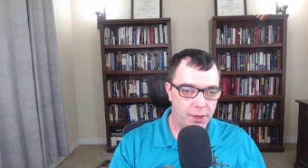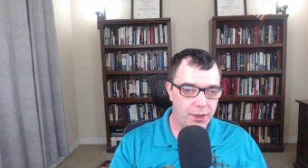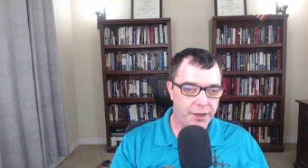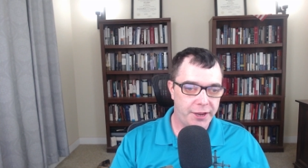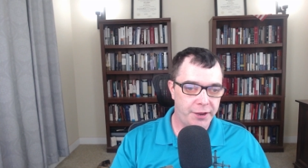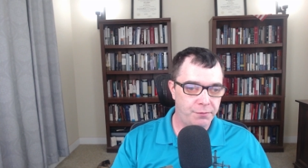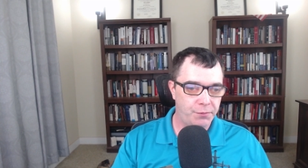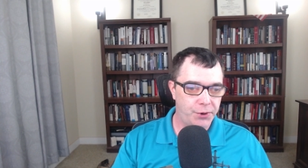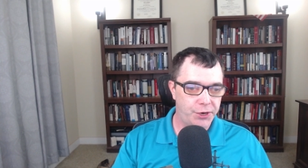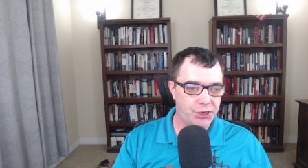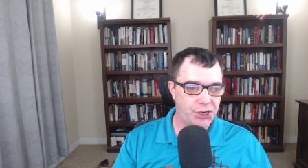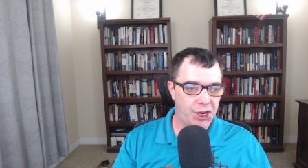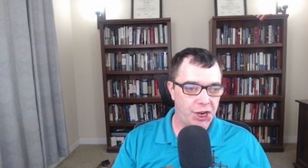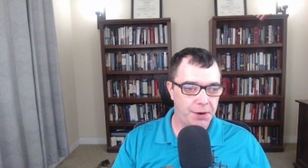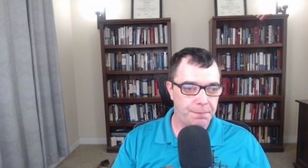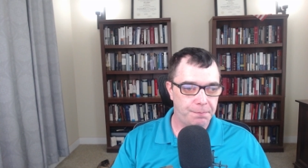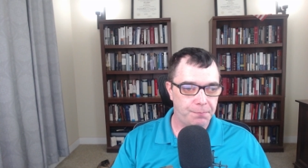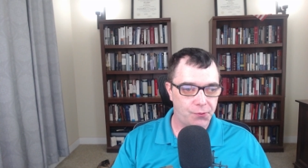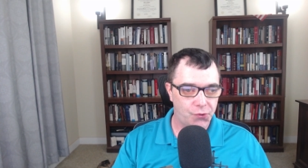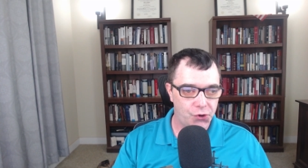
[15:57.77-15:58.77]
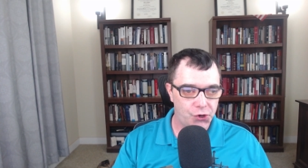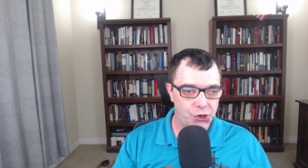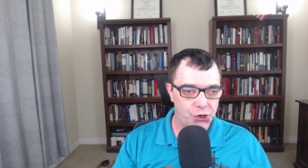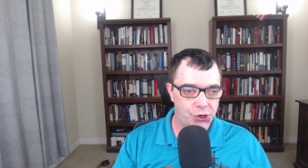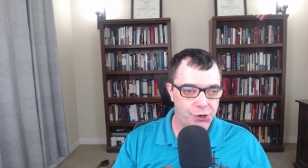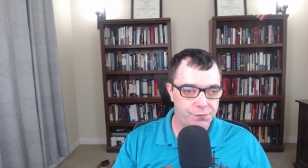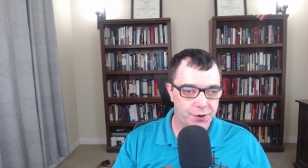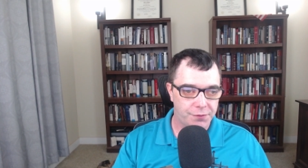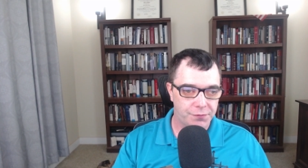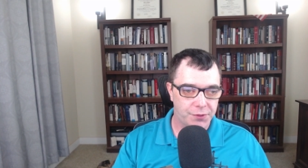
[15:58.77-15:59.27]
in which he
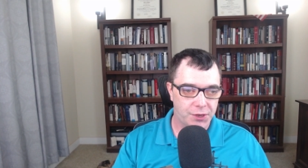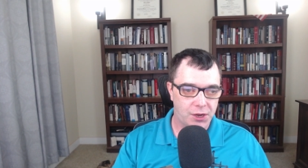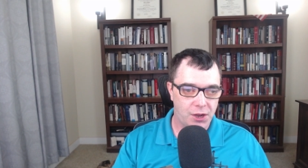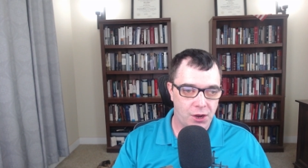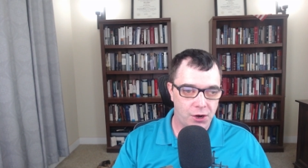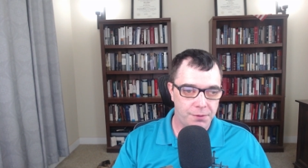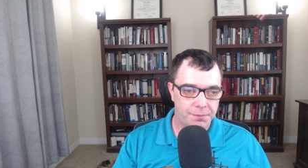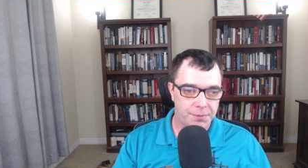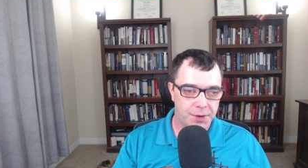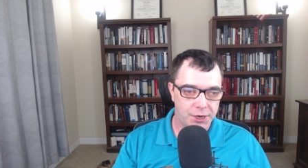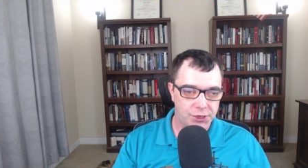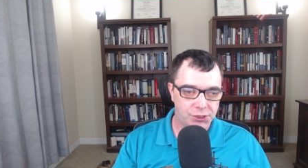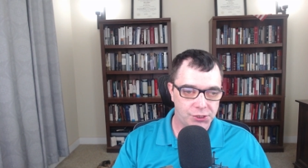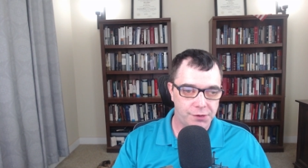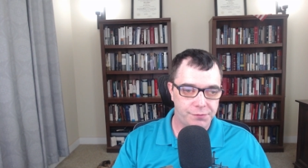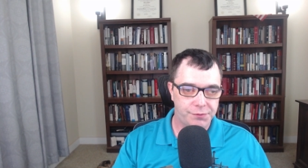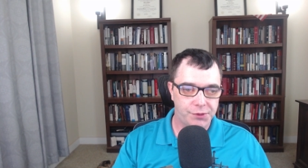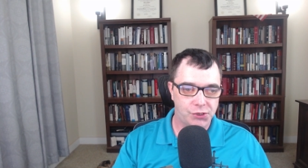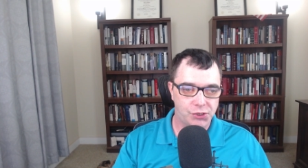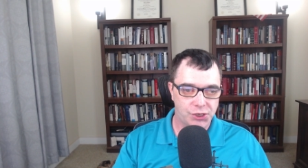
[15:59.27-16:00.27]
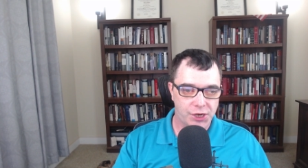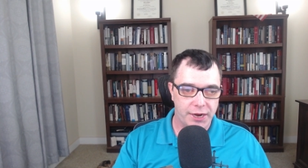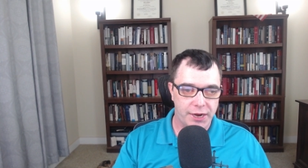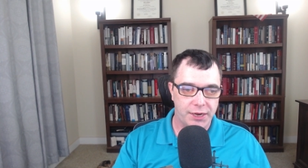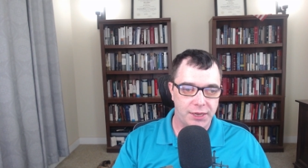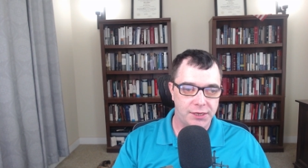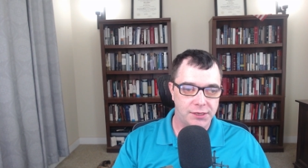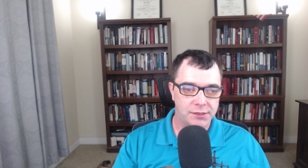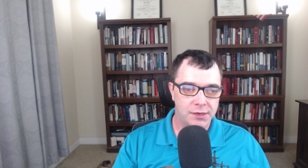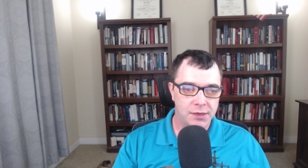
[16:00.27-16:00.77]
approved of the condemnation of
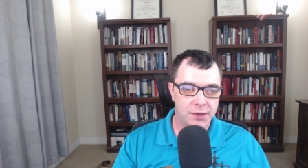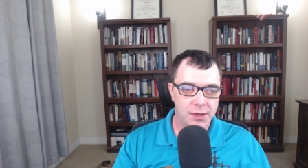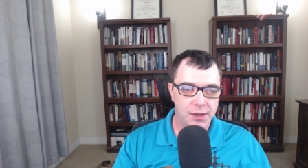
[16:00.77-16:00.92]
Eutyches.